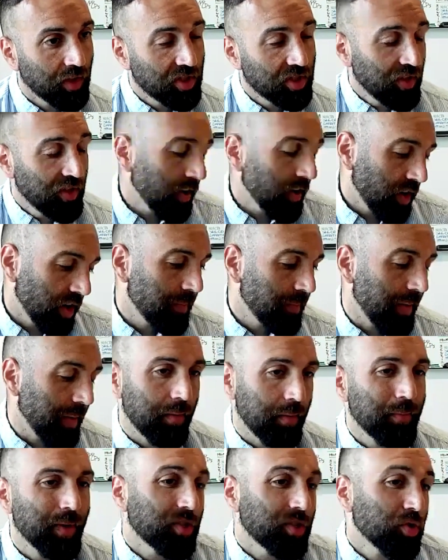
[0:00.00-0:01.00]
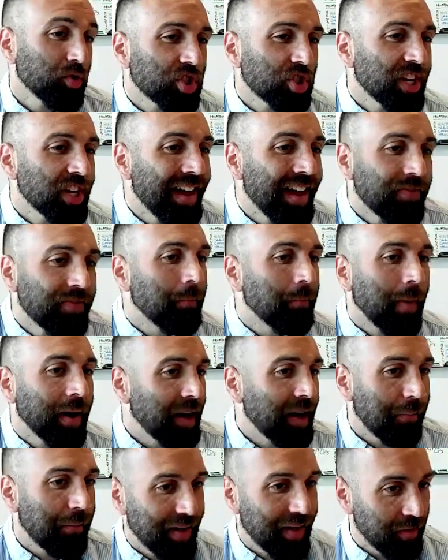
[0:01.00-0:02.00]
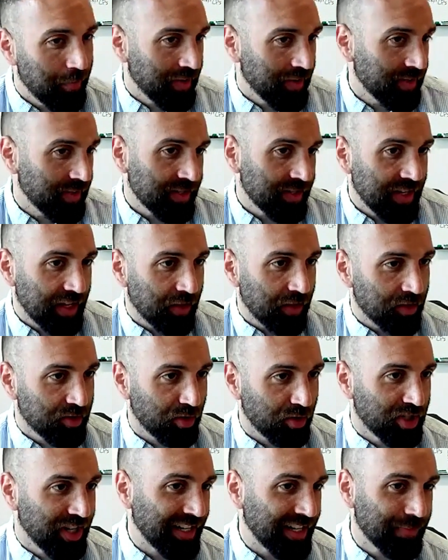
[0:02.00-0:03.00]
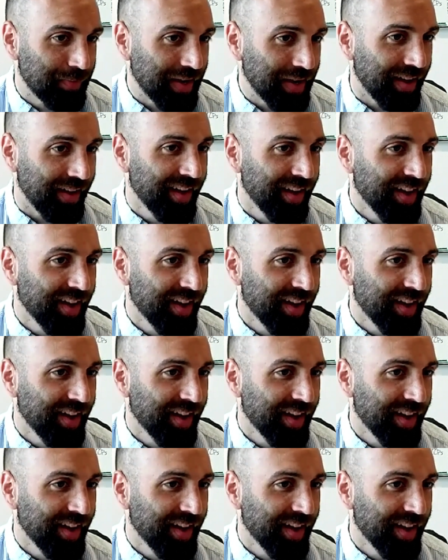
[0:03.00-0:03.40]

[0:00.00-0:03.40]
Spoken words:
She felt good about it because she didn't have the money to buy the business either. So she had to be